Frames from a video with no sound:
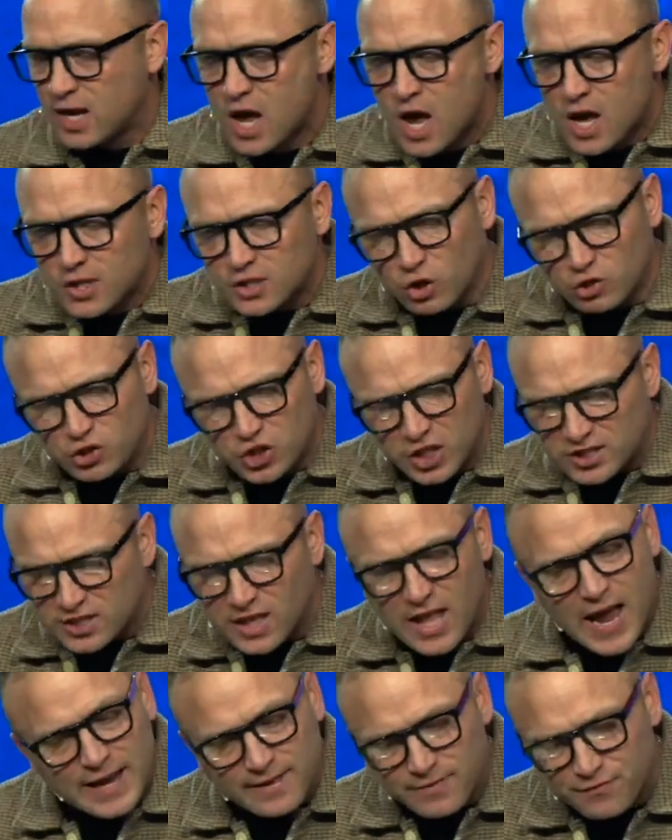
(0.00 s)
And so
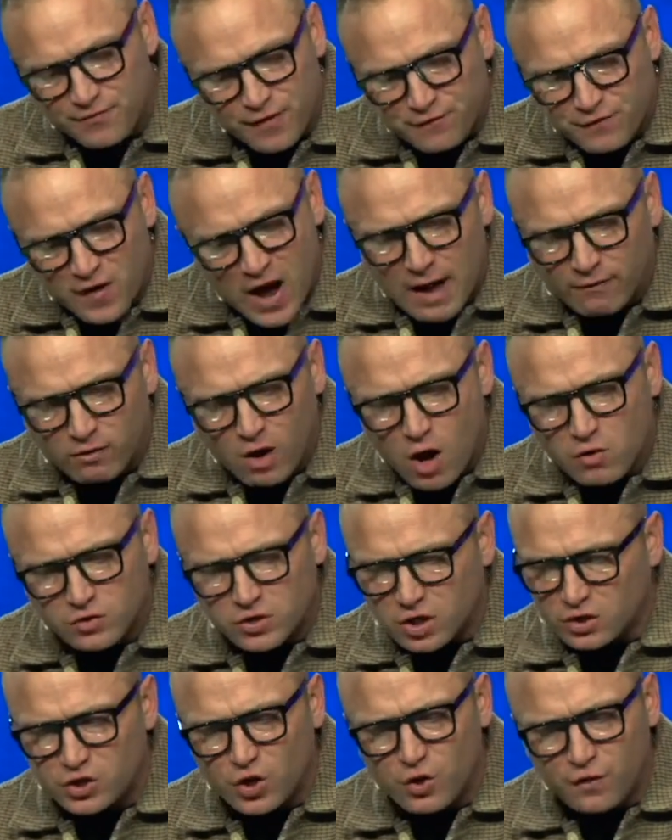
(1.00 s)
just like the 5
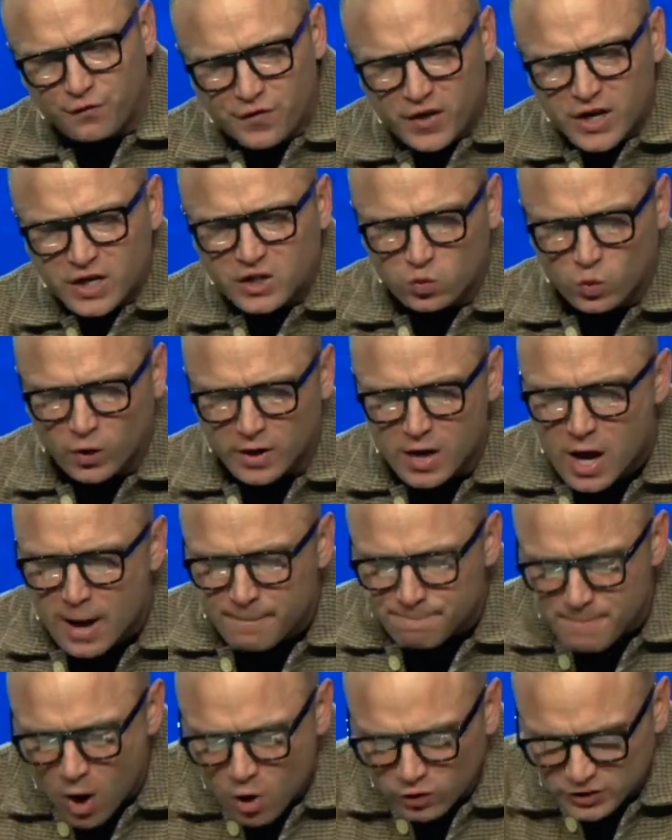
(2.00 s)
loaves and 2 fish, when
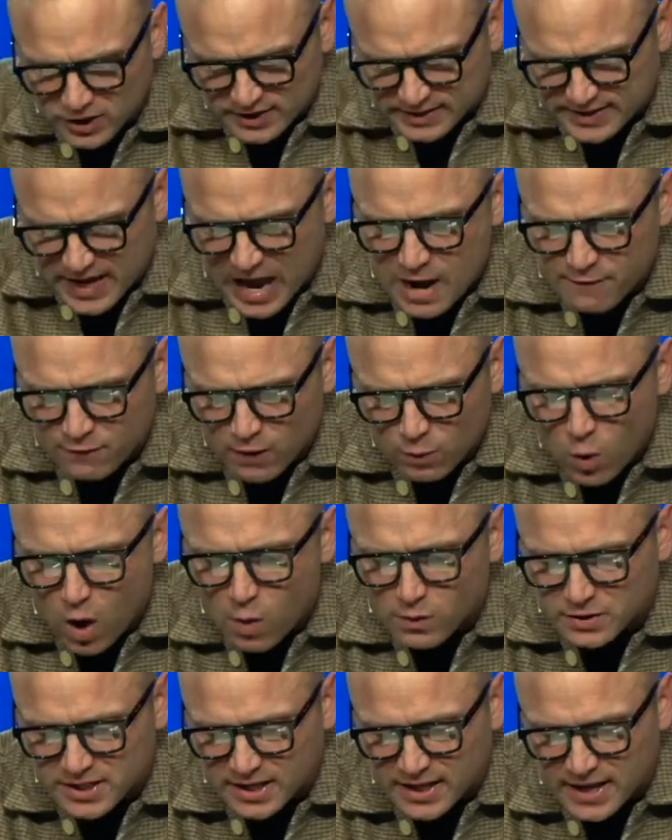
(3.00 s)
Moses gave him
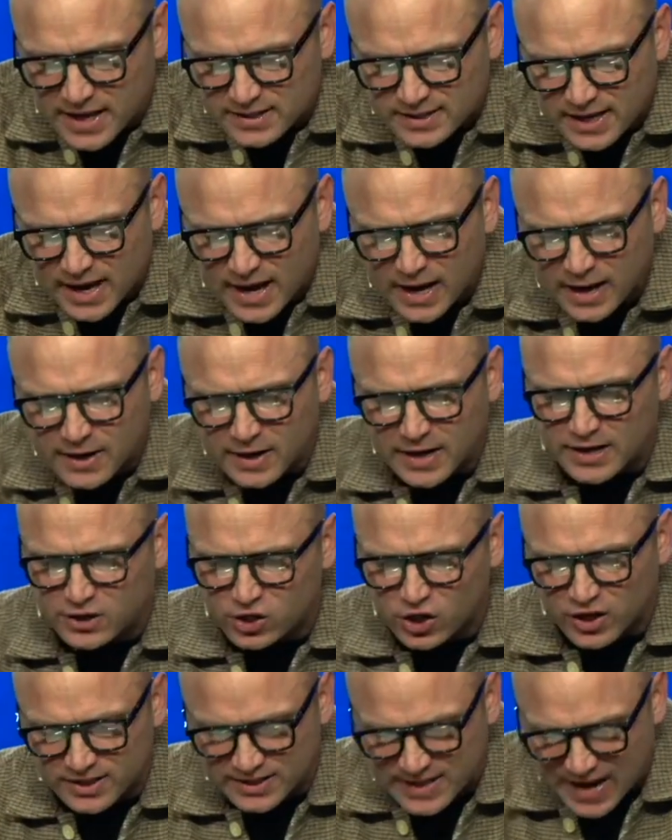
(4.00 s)
what was in his hand and he
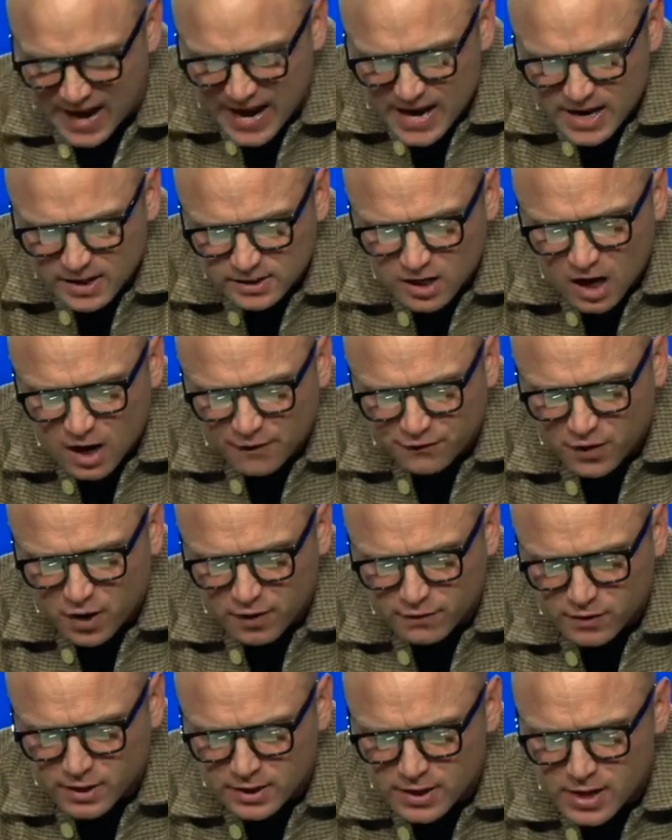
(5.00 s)
took his hands off
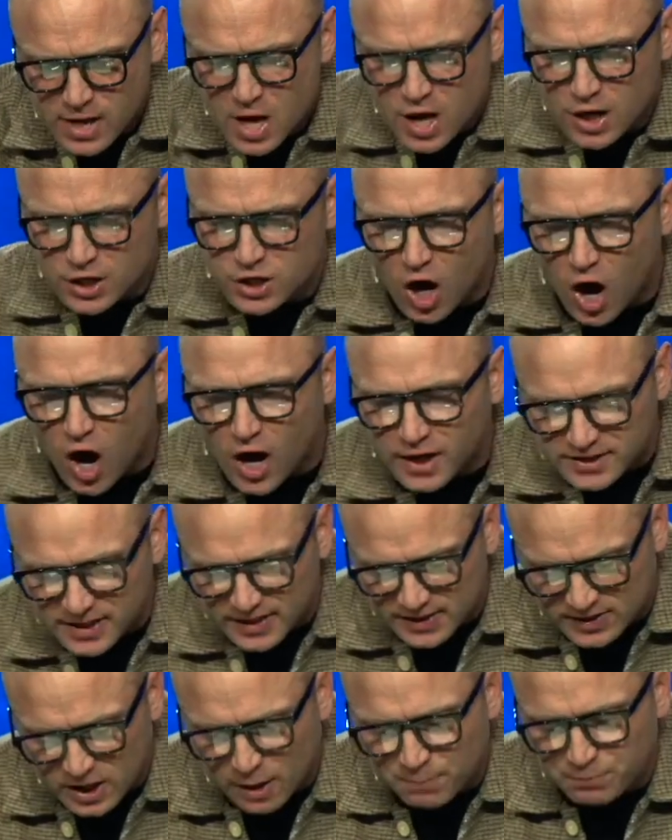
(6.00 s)
of it, God
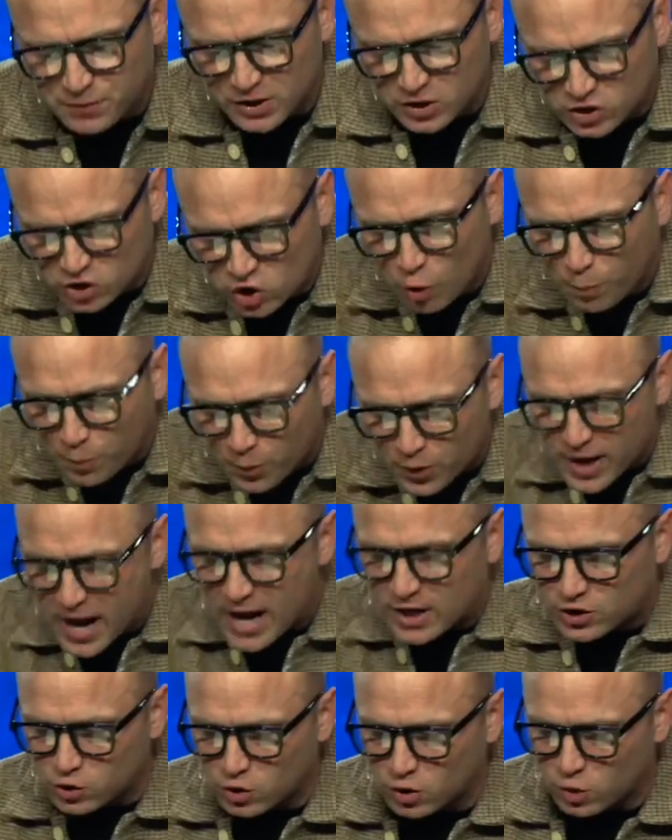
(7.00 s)
did something
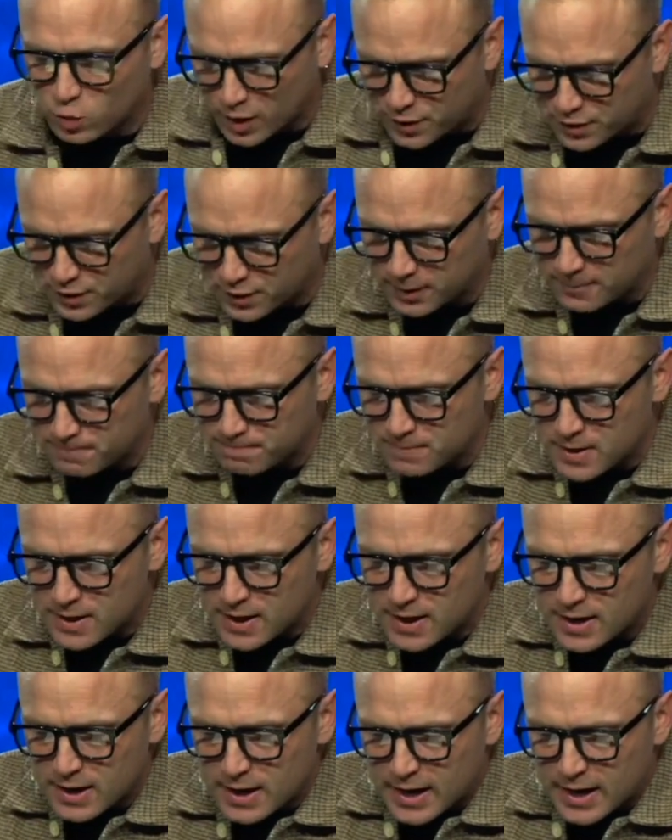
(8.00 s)
supernatural with it.